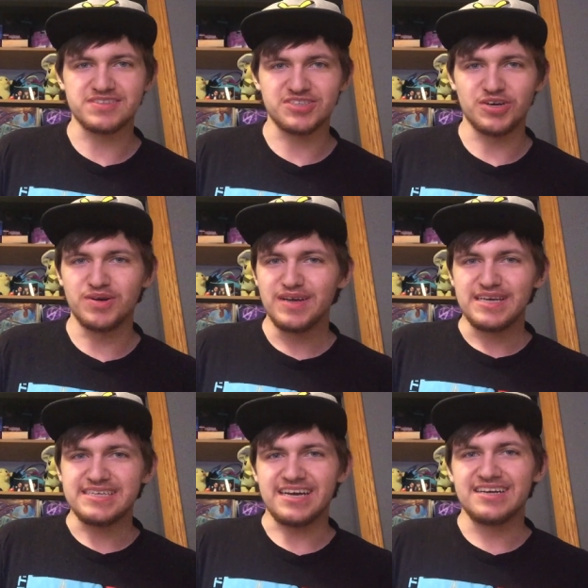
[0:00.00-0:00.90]
So
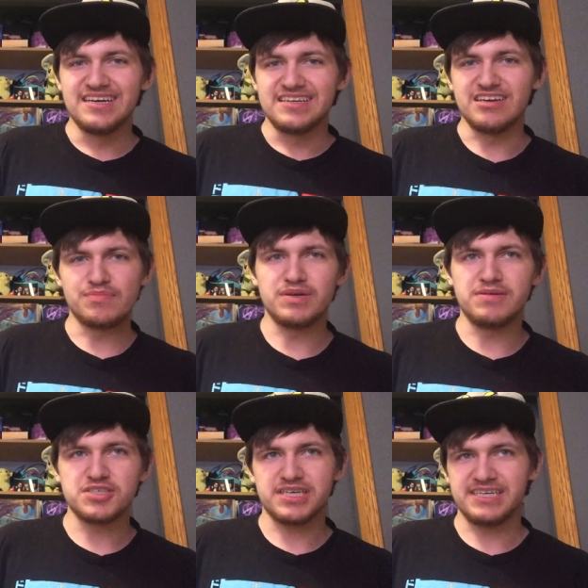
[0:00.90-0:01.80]
yeah, they're pretty
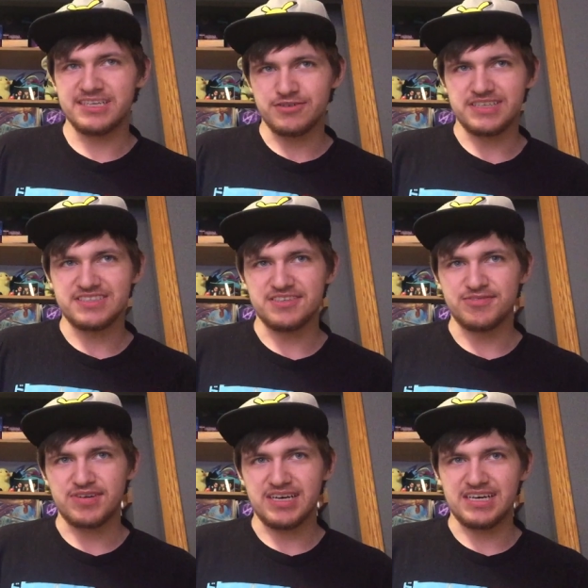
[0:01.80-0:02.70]
much like an aggressive